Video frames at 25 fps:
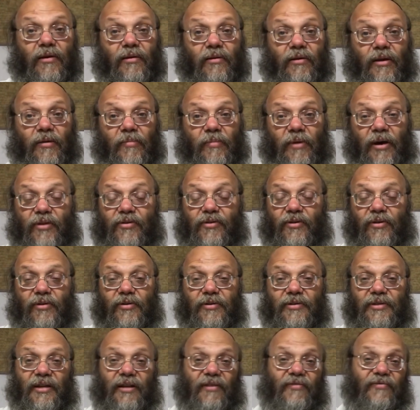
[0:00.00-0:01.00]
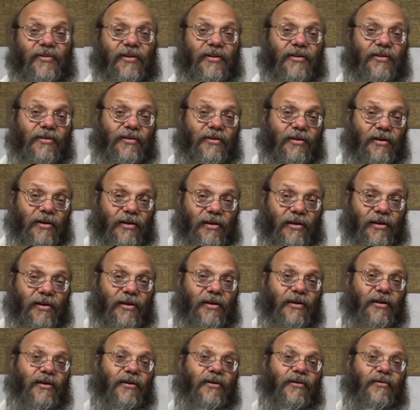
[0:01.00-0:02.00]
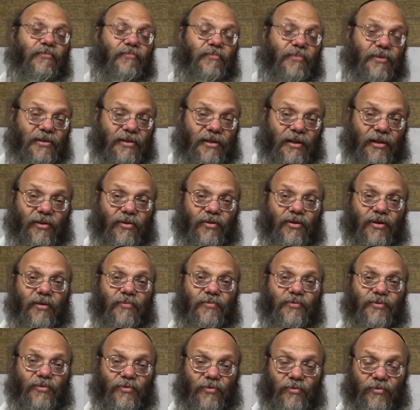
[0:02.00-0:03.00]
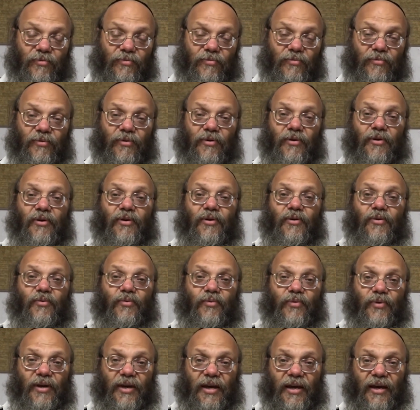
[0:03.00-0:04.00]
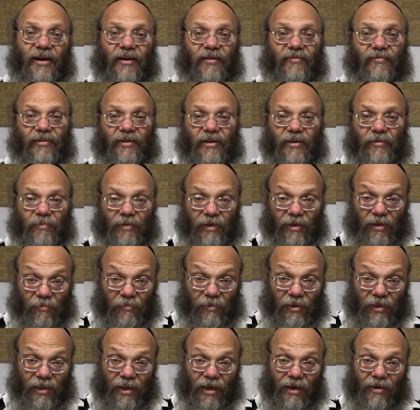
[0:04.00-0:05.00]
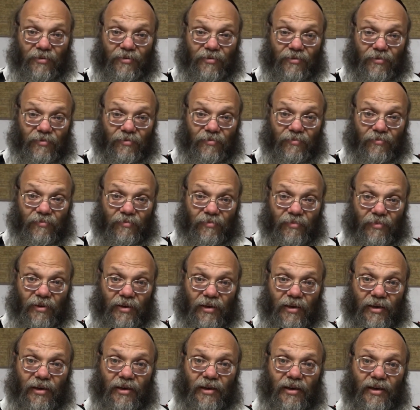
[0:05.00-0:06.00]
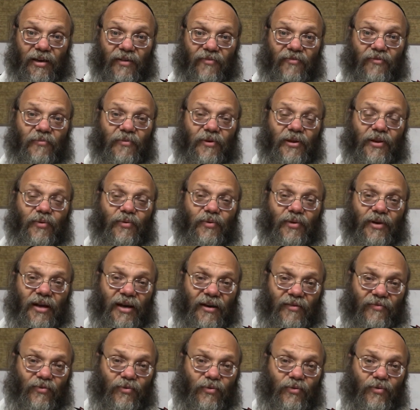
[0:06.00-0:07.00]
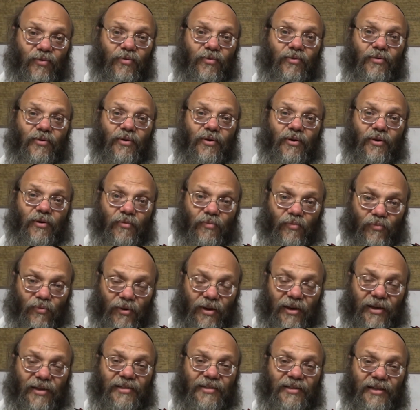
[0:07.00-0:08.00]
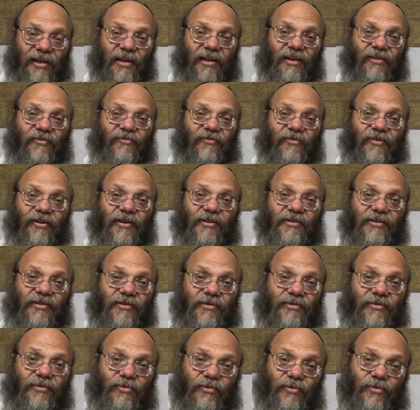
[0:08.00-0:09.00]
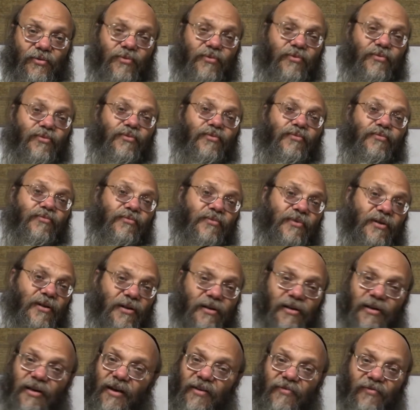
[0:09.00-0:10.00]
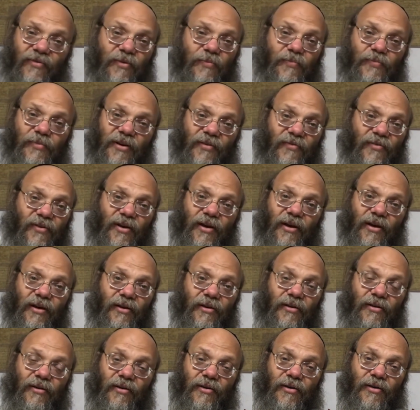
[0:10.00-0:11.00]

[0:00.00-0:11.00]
Imagine yourself that Bezrat Hashem soon we have the Beit HaMikdash, and everybody will have to bring sacrifices to every